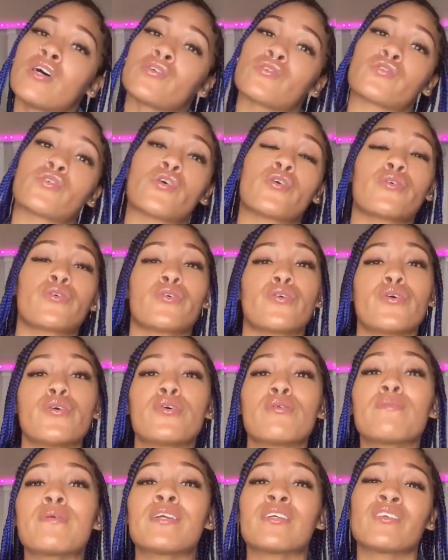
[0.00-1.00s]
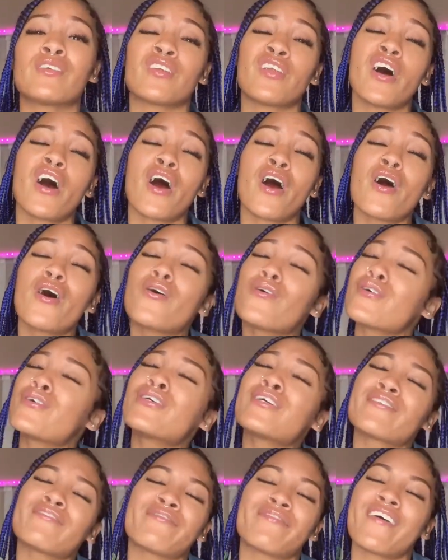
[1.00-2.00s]
so you'll be
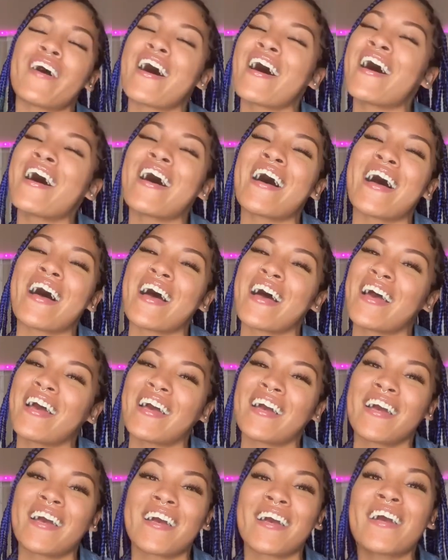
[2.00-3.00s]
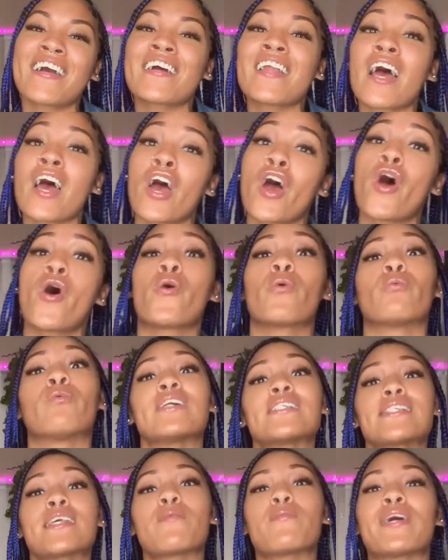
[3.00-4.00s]
notified.
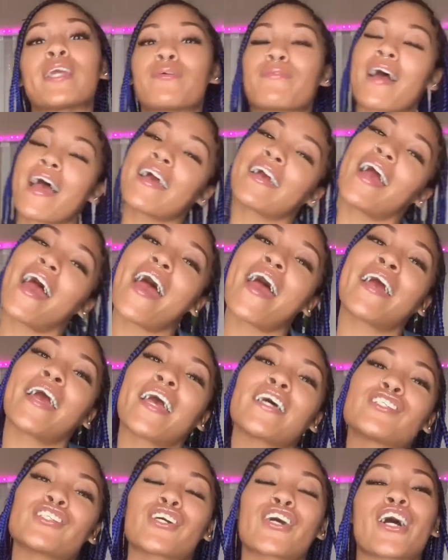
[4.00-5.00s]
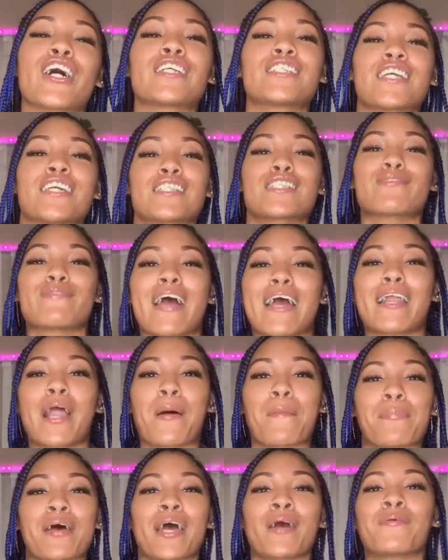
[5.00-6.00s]
What's up with it, Rain Gang? It's your girl, Chelsea Lorraine.
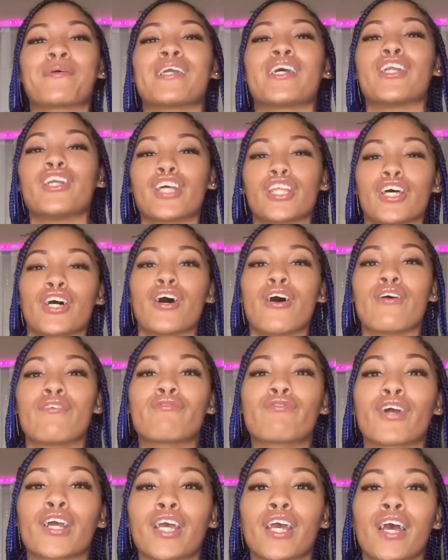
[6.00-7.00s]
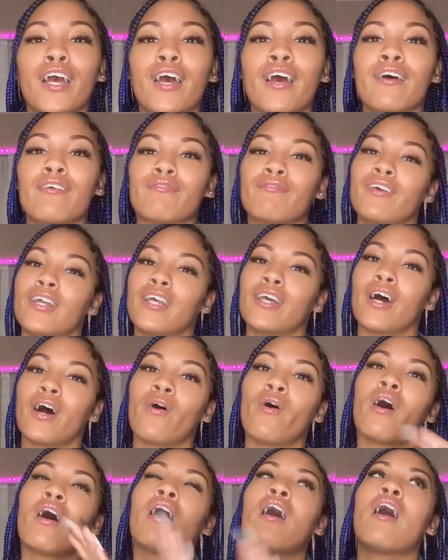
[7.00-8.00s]
I'm back with another freaking video.